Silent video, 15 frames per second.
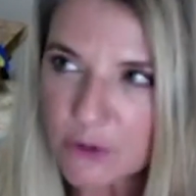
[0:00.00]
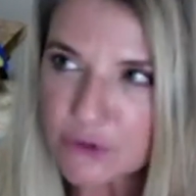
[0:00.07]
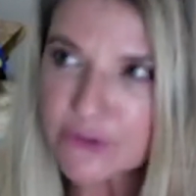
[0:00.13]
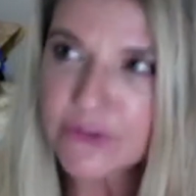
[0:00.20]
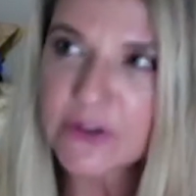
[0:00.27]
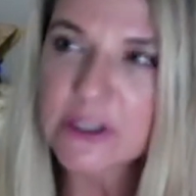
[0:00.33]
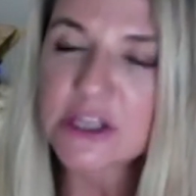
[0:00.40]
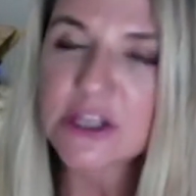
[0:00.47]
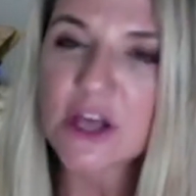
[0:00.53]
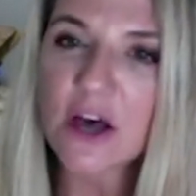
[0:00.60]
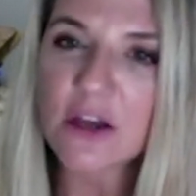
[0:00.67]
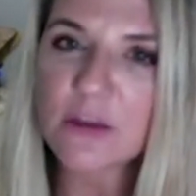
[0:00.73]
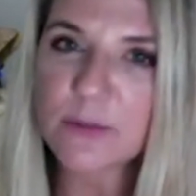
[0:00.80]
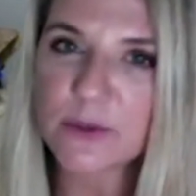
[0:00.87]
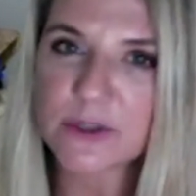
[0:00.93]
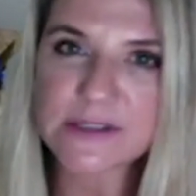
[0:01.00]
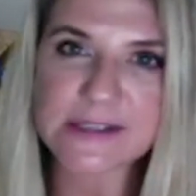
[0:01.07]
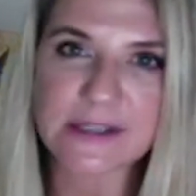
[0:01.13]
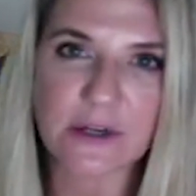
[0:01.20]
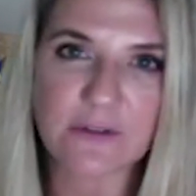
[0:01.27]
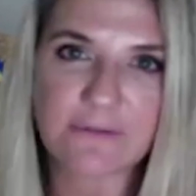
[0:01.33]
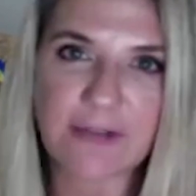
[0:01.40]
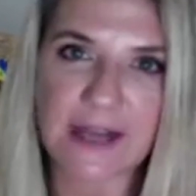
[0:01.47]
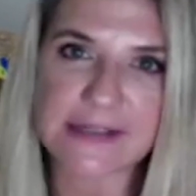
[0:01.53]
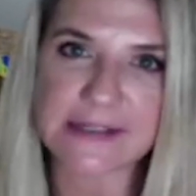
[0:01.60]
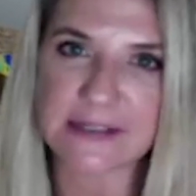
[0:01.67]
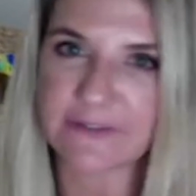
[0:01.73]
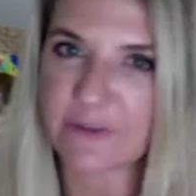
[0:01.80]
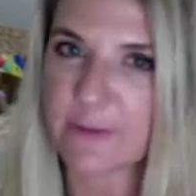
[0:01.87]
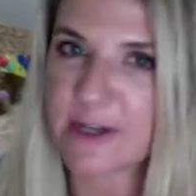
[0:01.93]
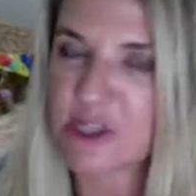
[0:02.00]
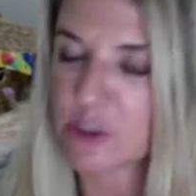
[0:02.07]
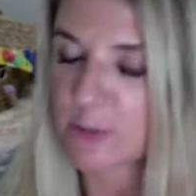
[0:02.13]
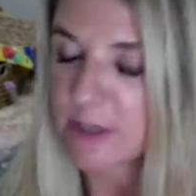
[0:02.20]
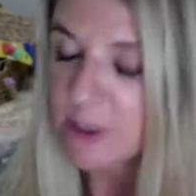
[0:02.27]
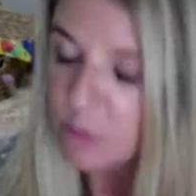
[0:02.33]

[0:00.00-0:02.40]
you see a lot of books that are facts and information,